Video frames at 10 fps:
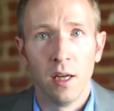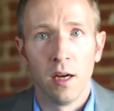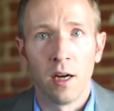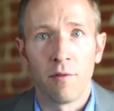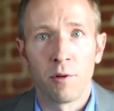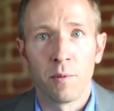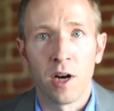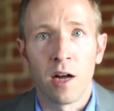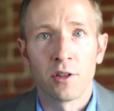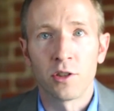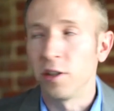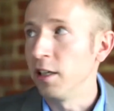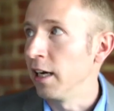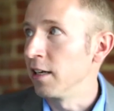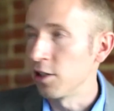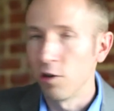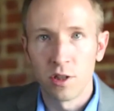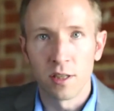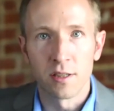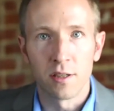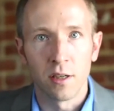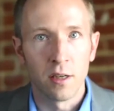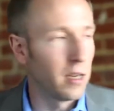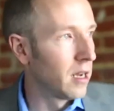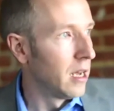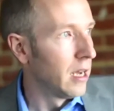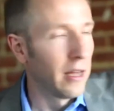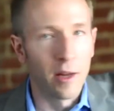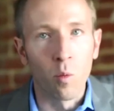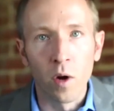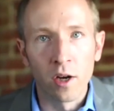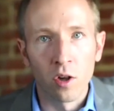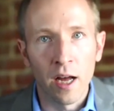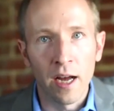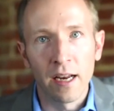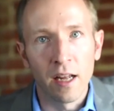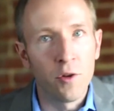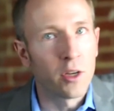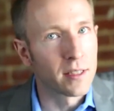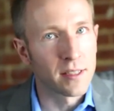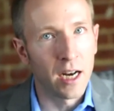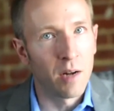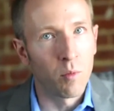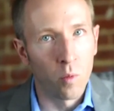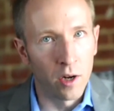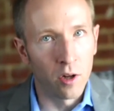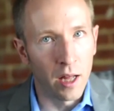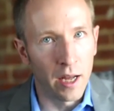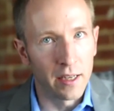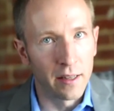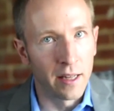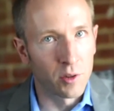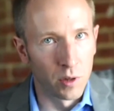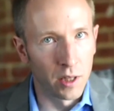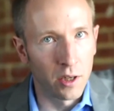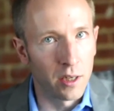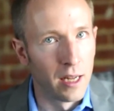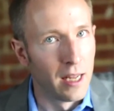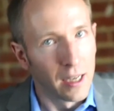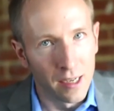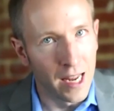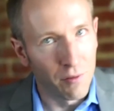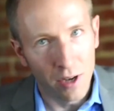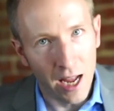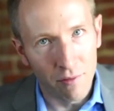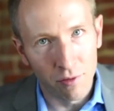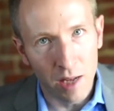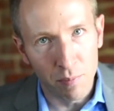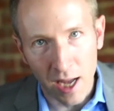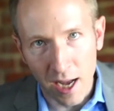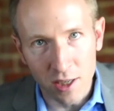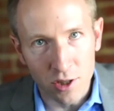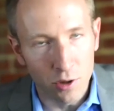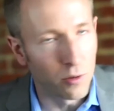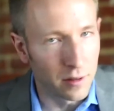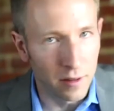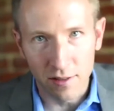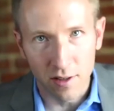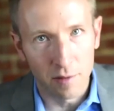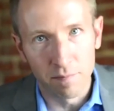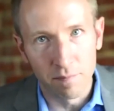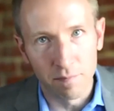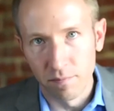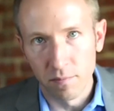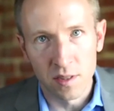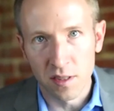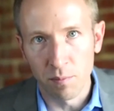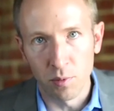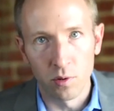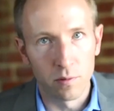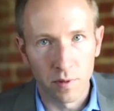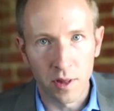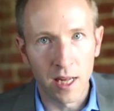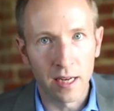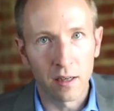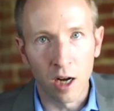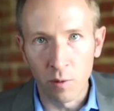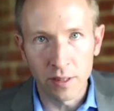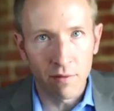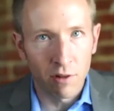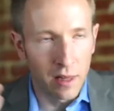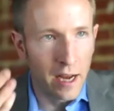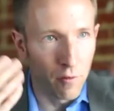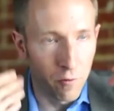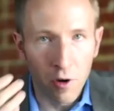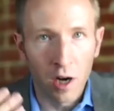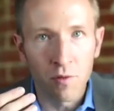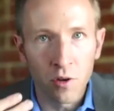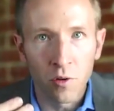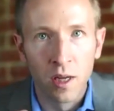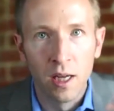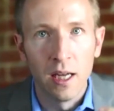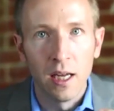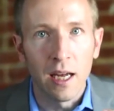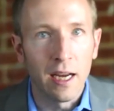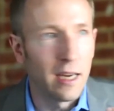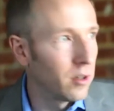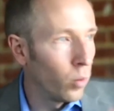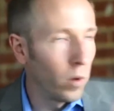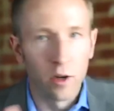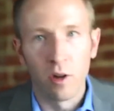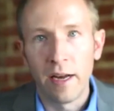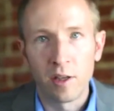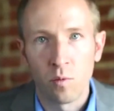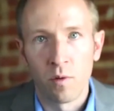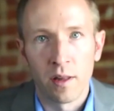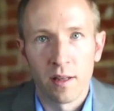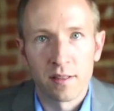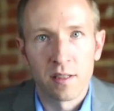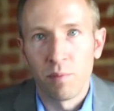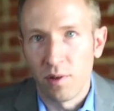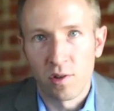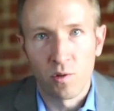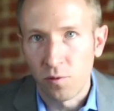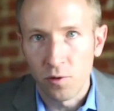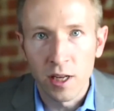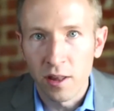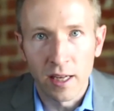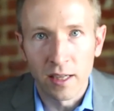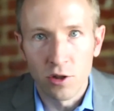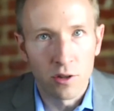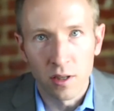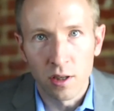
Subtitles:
from the Dollar Tree, and so just I think window light, if you can set up window light, that's really good. Never have light behind you. That's a simple thing. Always have the light in front of you. And window light's one of the simplest free things you can do.